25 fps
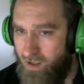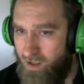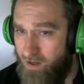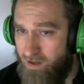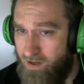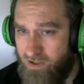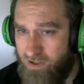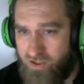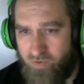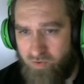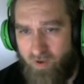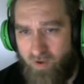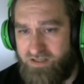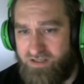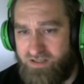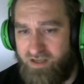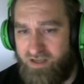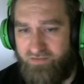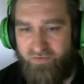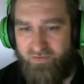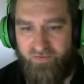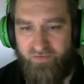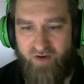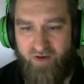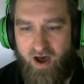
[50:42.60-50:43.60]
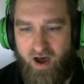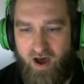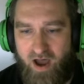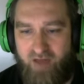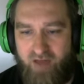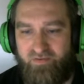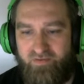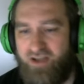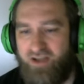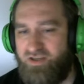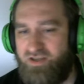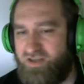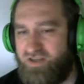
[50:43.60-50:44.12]
Swings in for five.
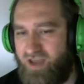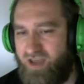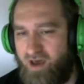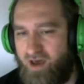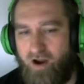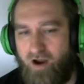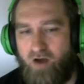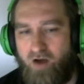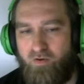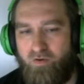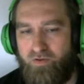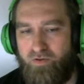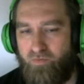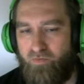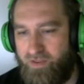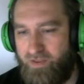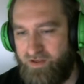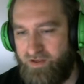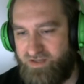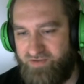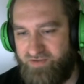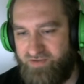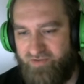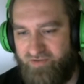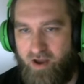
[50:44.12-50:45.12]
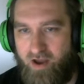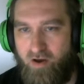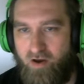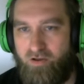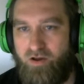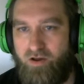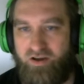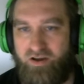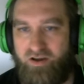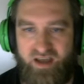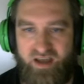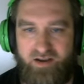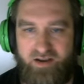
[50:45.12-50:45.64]
I just counter out with, with this Viola
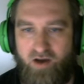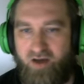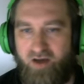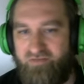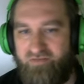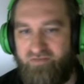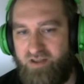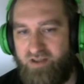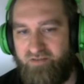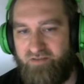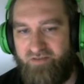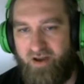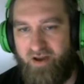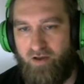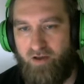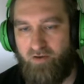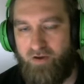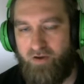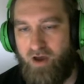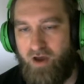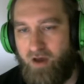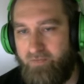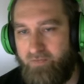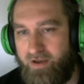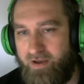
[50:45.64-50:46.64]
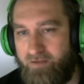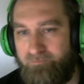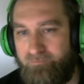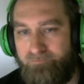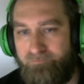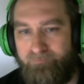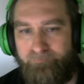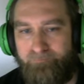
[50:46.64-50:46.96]
because I know I have another Viola coming.